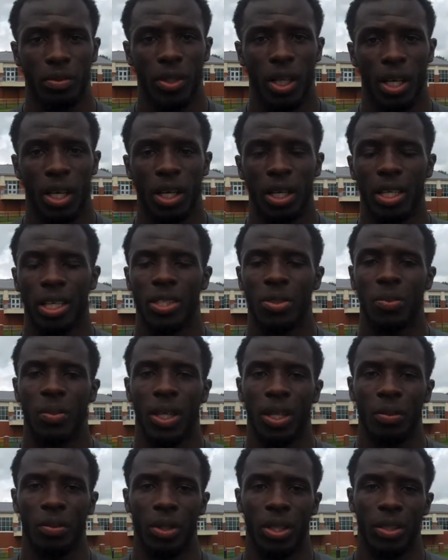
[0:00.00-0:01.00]
Uh, yes,
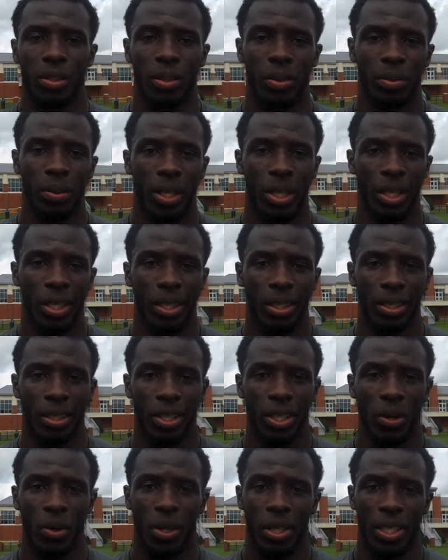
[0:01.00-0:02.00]
ma'am. We'll uh,
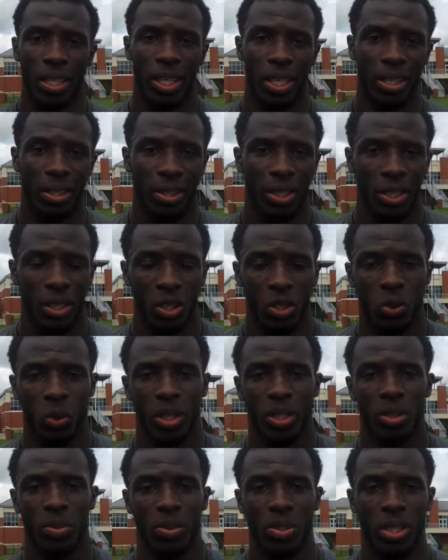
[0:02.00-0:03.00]
go in there, you know,
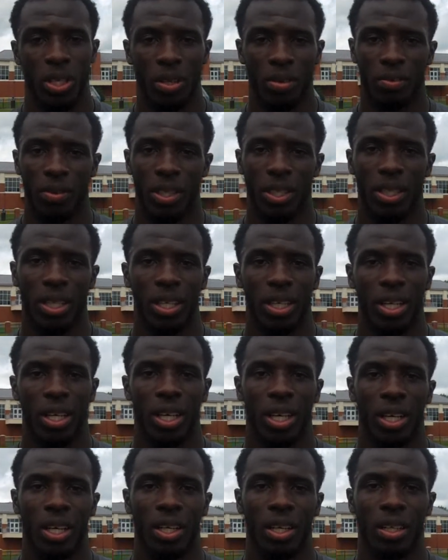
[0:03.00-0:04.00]
tweak some stuff and,
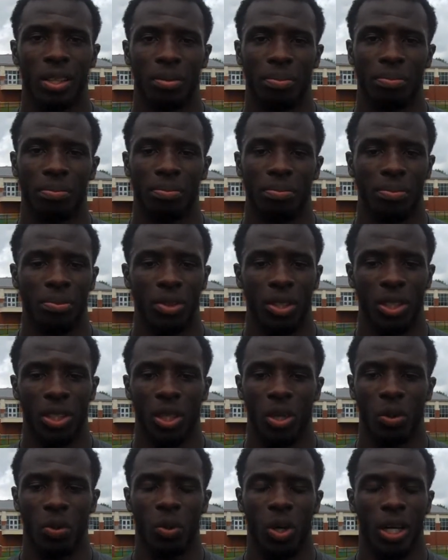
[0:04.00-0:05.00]
uh, you
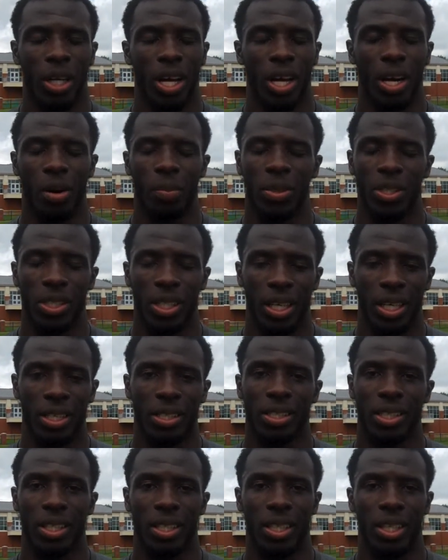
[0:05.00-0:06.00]
know, work out our
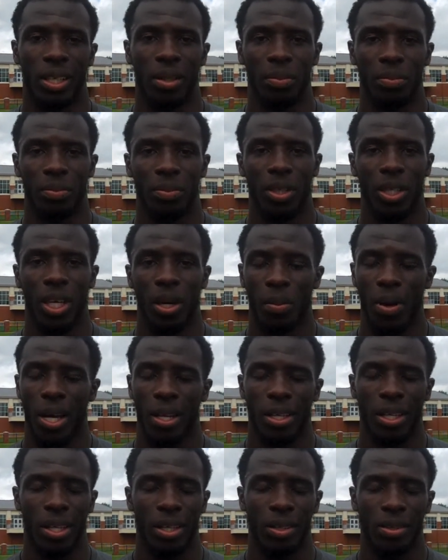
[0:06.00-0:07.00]
mistakes and um, come
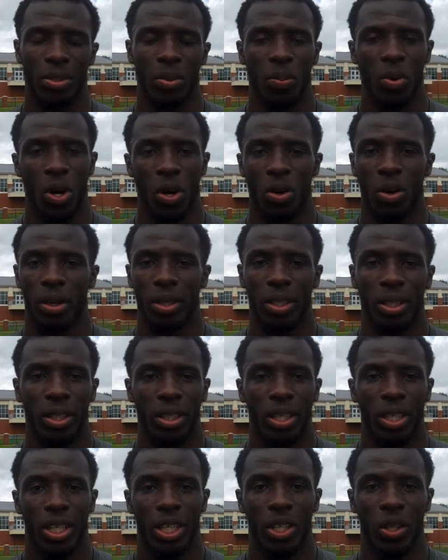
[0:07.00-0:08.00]
out there tomorrow and,
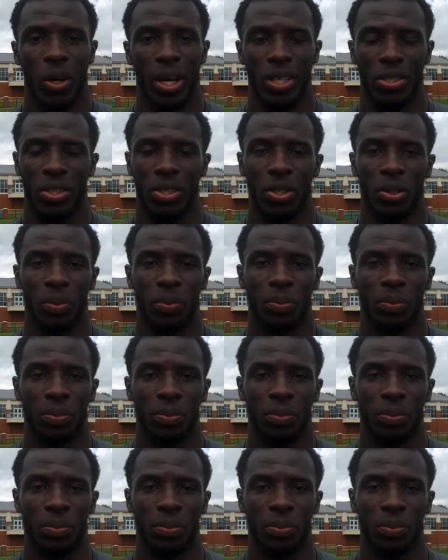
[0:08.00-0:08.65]
you know, execute.